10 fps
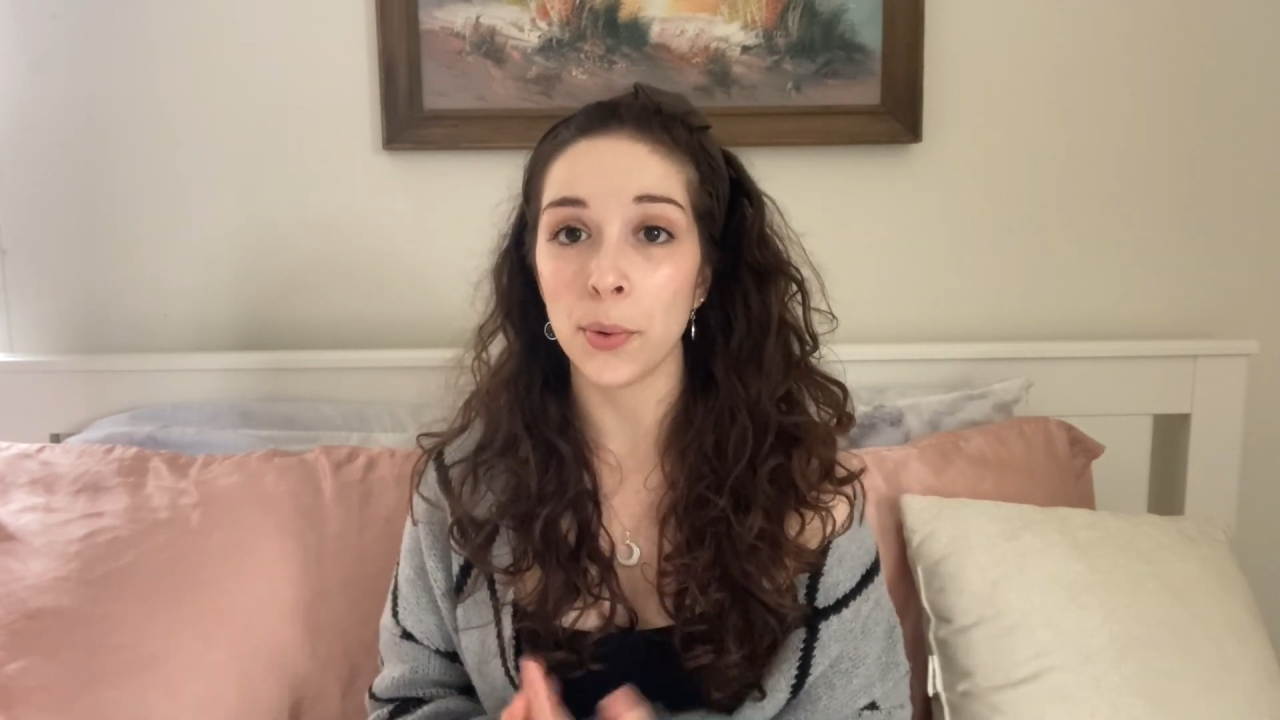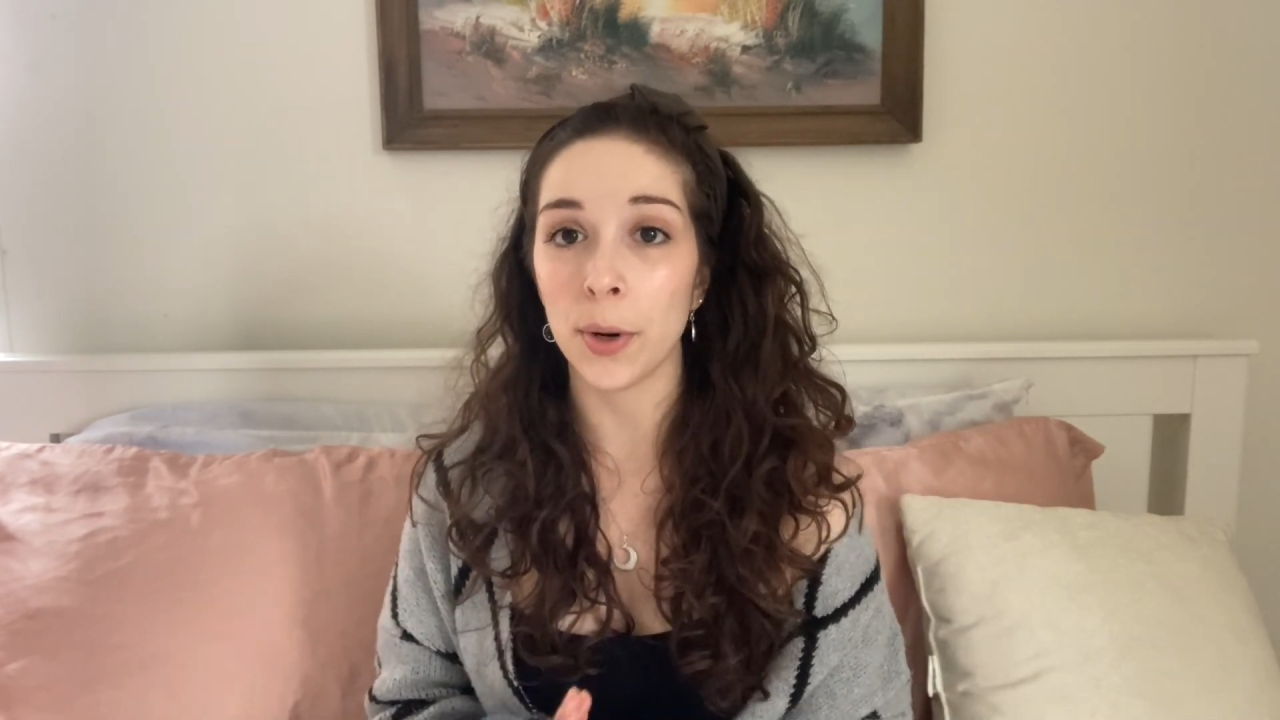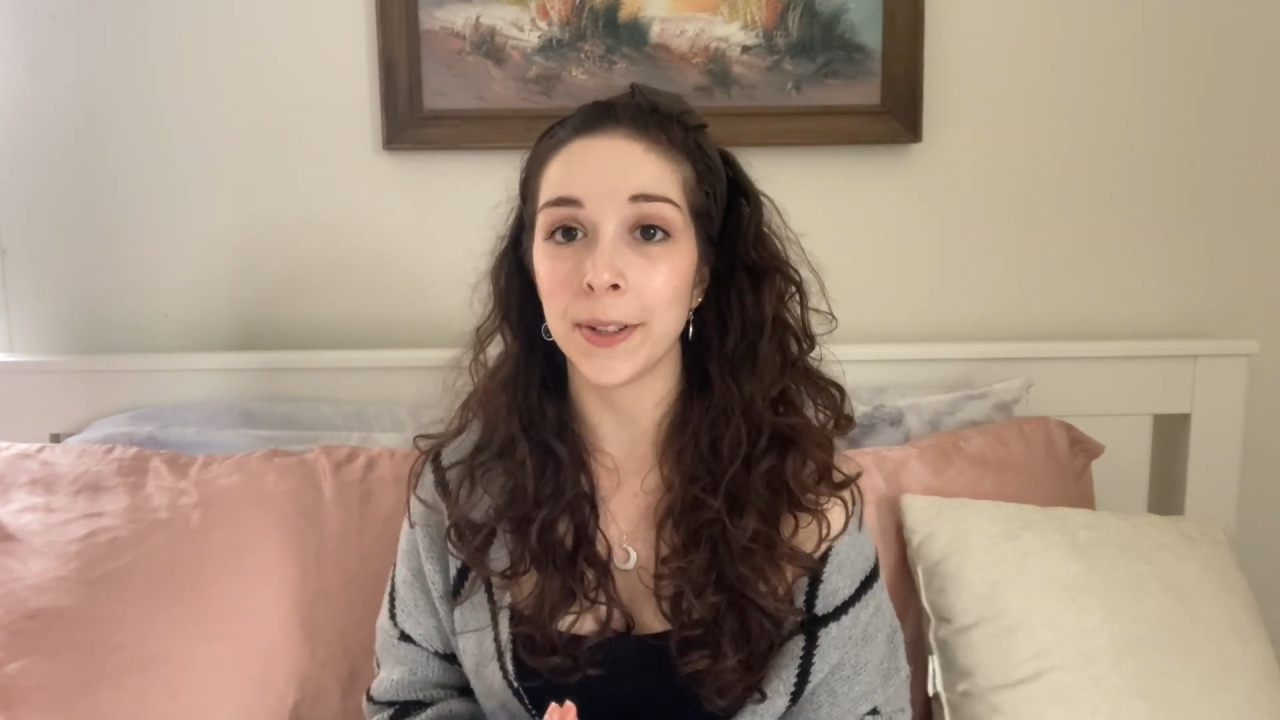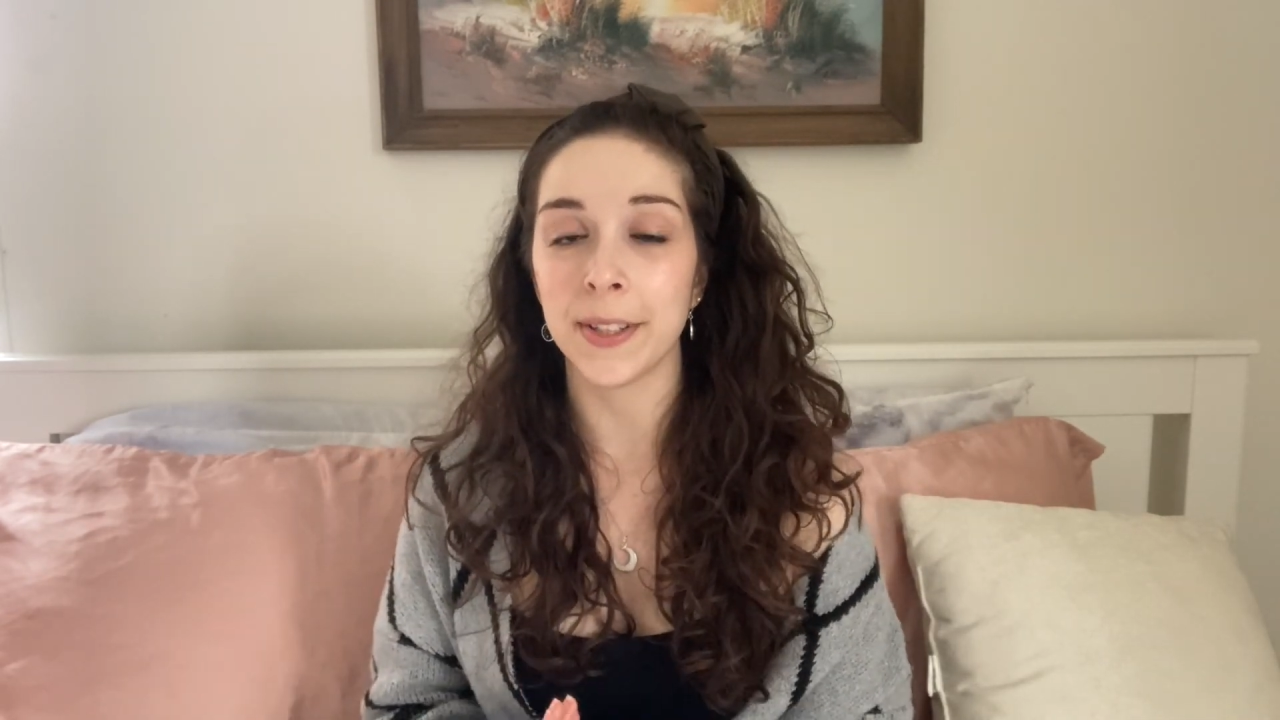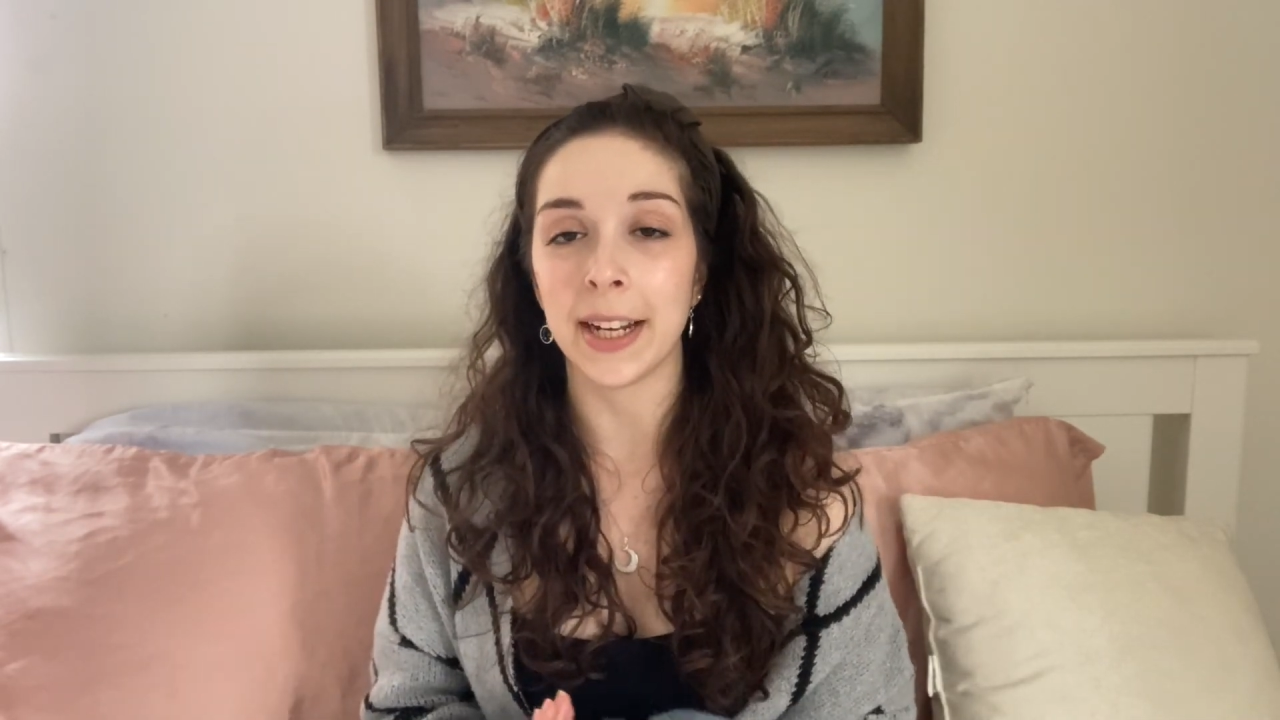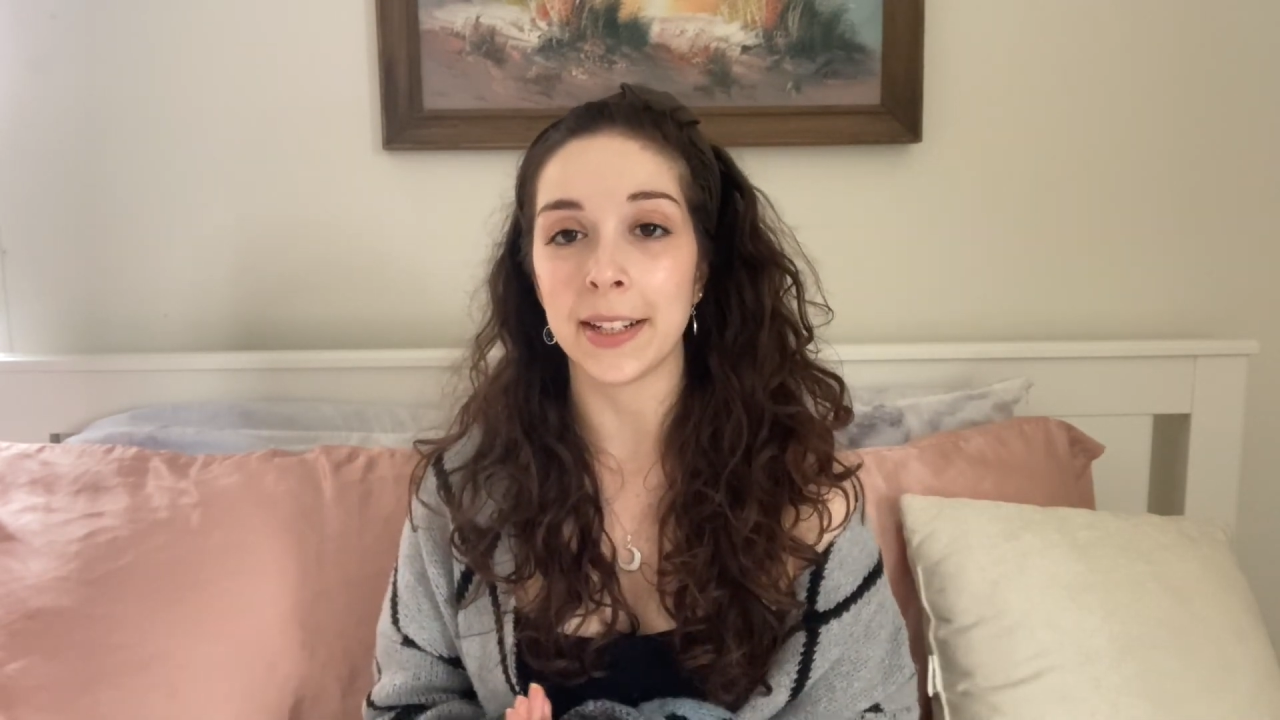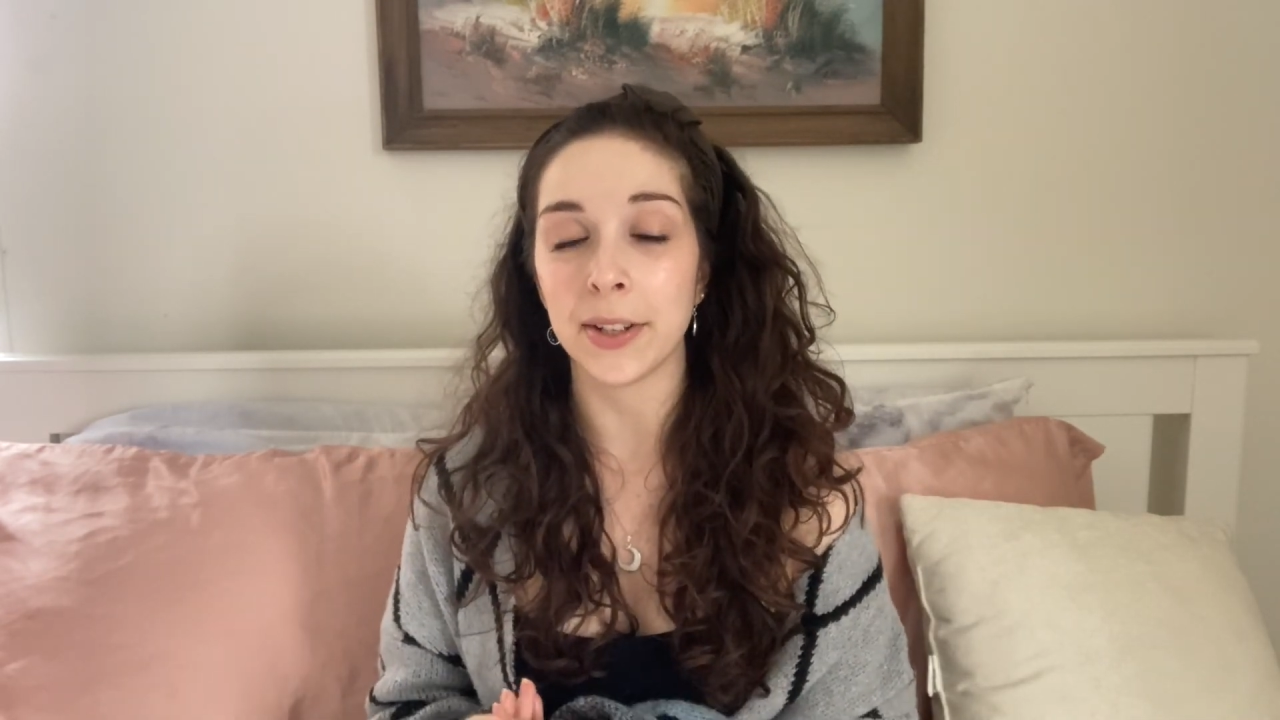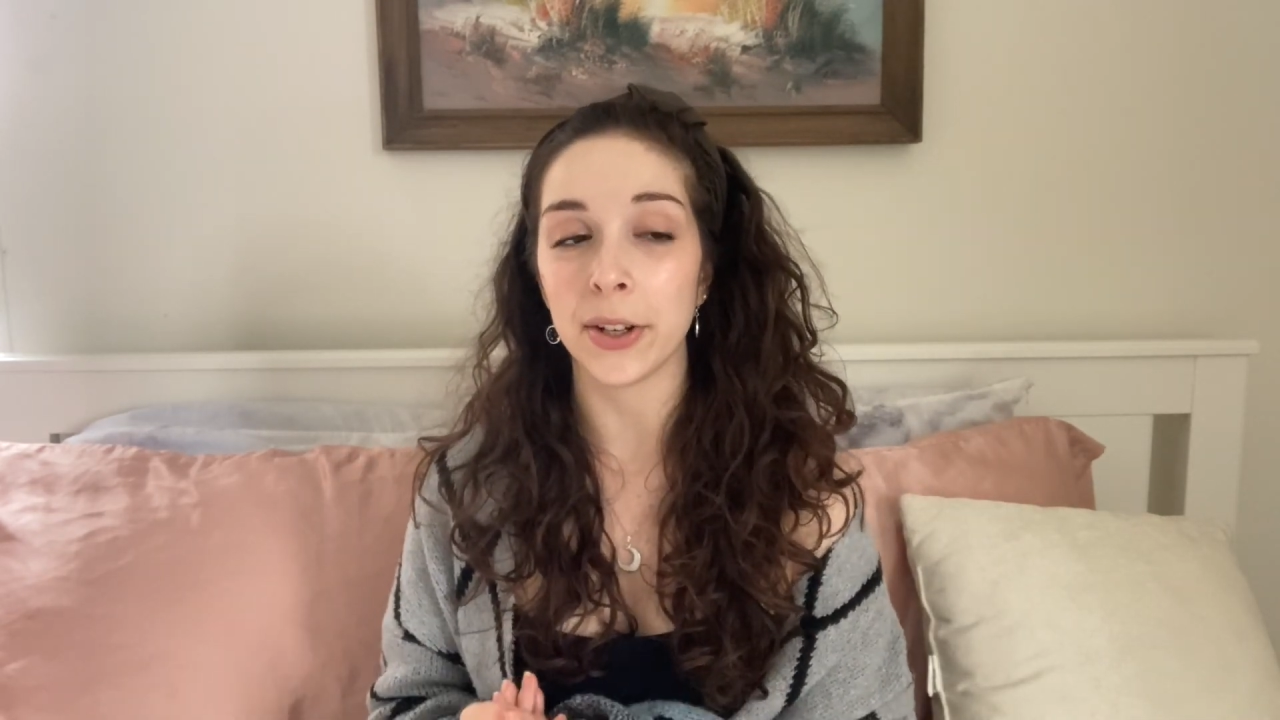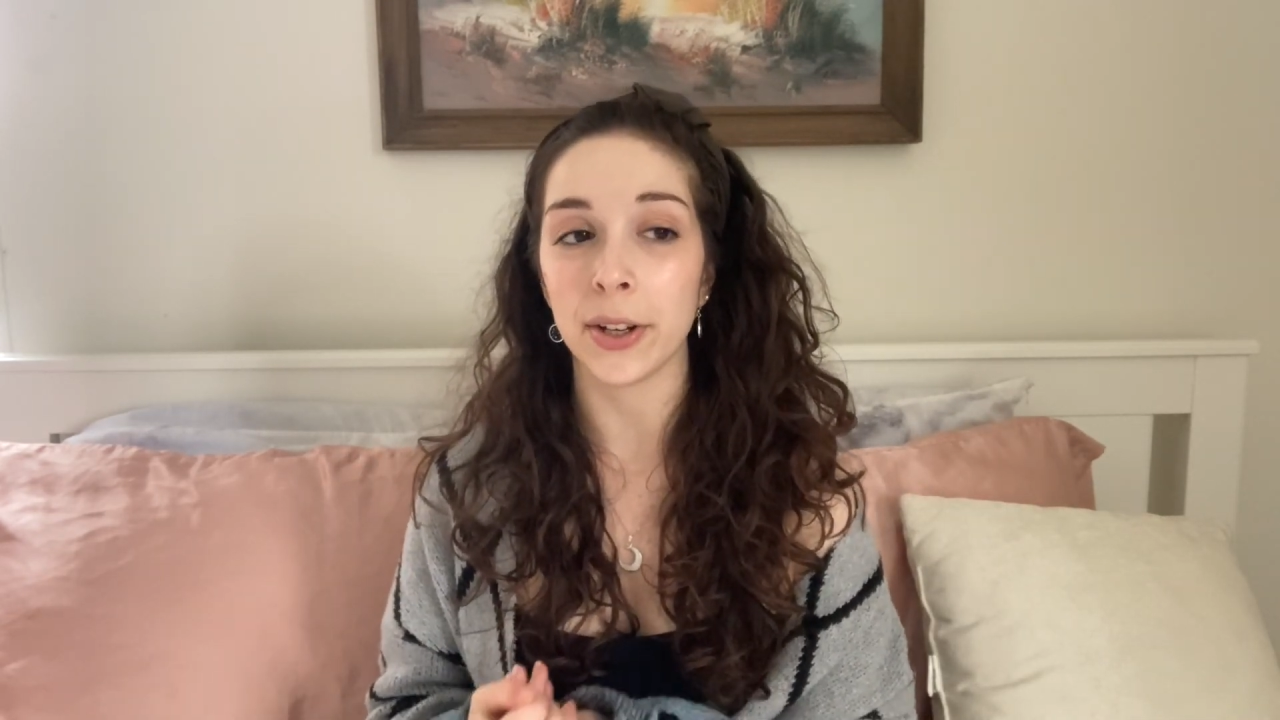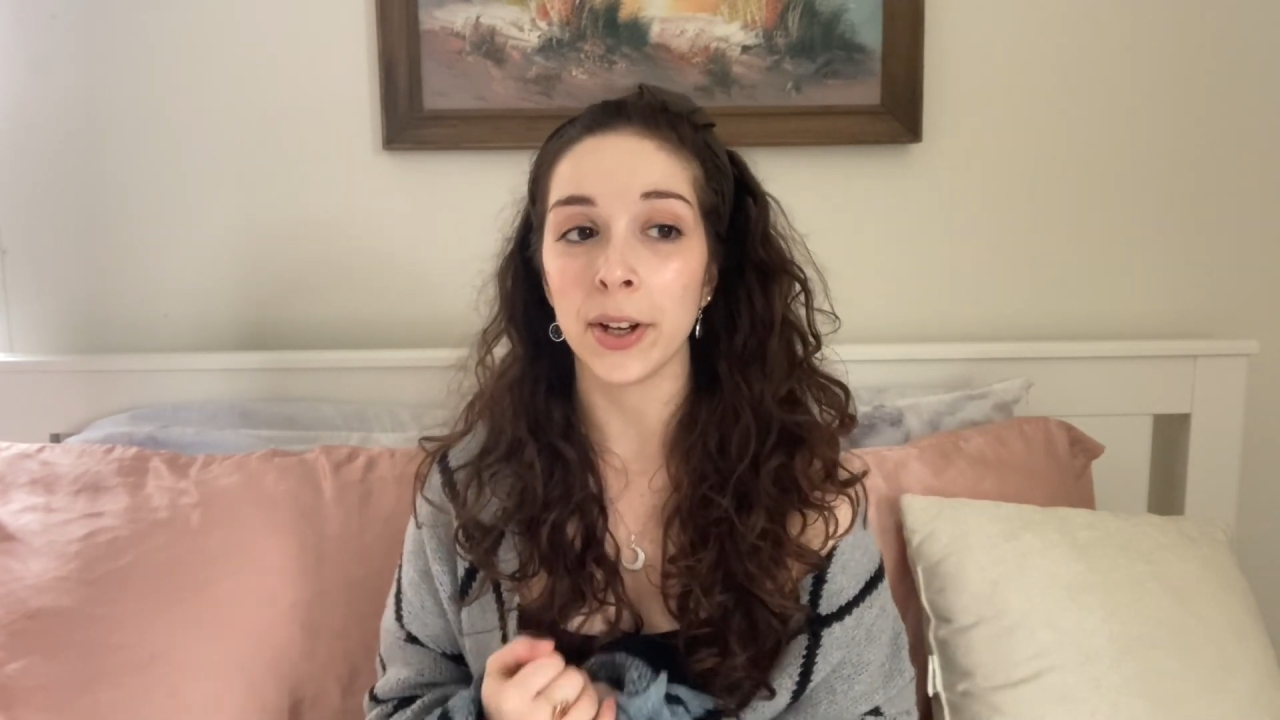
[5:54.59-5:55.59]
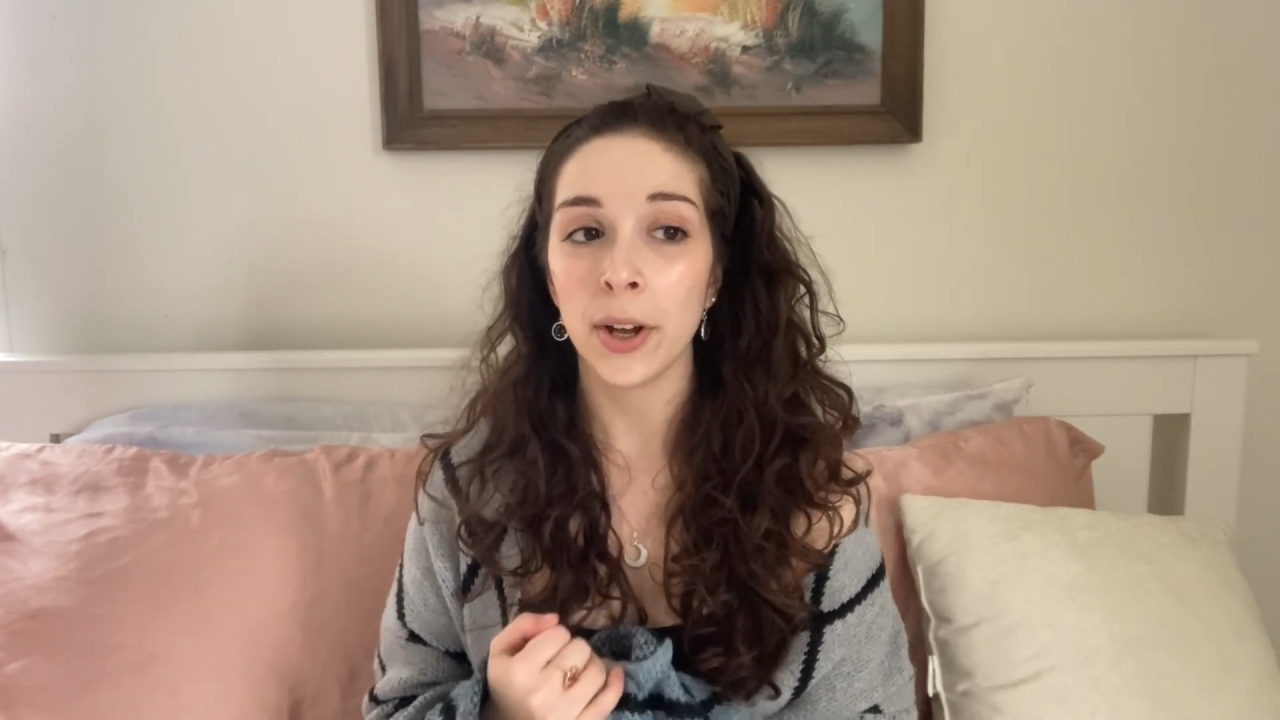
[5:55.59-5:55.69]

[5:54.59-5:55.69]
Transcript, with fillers: course that I took